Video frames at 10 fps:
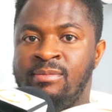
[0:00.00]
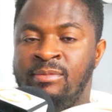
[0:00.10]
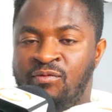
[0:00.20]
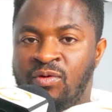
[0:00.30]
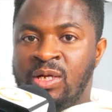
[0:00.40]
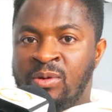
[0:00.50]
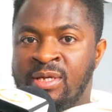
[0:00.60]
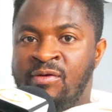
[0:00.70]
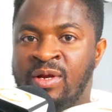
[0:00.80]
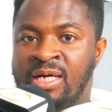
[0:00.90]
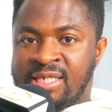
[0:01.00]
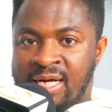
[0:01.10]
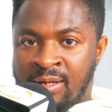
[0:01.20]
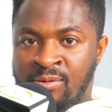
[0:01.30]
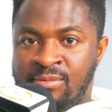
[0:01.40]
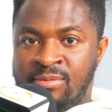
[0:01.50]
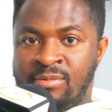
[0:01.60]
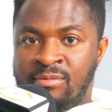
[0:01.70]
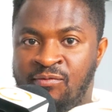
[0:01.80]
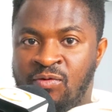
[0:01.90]
Before they will give you the asylum.
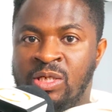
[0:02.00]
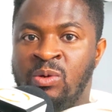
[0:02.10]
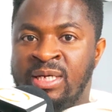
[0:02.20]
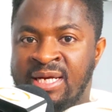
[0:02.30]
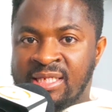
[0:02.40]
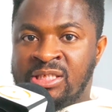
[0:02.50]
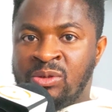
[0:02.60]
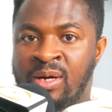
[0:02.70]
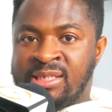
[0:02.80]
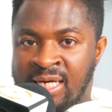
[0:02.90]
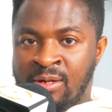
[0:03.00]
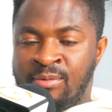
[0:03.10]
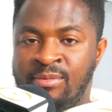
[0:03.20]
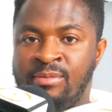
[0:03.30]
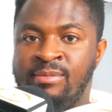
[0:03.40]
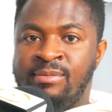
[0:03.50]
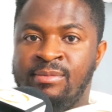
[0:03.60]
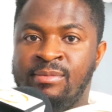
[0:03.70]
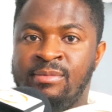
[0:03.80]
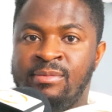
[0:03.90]
Before they will grant you asylum.
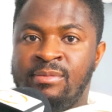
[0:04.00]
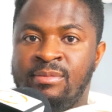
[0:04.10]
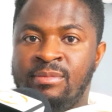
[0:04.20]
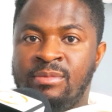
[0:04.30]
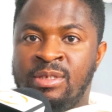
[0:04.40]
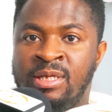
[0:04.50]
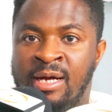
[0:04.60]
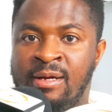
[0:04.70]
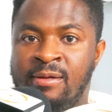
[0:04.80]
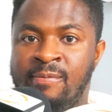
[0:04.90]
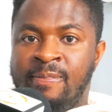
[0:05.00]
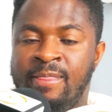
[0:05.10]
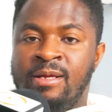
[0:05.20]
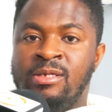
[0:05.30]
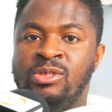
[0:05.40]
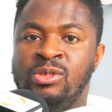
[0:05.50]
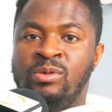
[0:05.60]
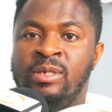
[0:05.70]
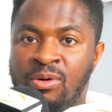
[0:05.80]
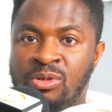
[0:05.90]
Yeah. So
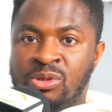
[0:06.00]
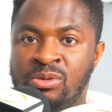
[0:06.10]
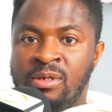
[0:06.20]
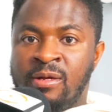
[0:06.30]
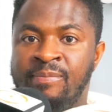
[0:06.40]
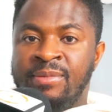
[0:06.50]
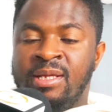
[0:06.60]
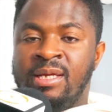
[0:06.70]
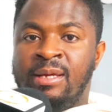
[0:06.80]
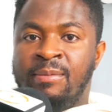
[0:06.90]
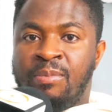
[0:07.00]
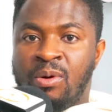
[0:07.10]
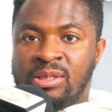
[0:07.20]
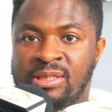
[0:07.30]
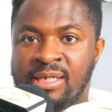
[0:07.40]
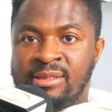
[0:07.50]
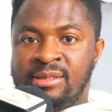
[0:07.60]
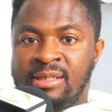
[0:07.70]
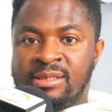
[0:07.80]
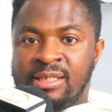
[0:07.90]
the most
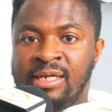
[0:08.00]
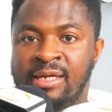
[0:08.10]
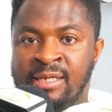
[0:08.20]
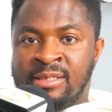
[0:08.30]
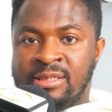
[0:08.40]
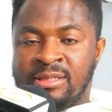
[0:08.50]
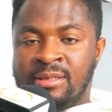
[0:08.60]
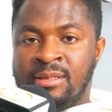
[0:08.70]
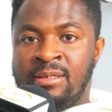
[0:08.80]
important thing is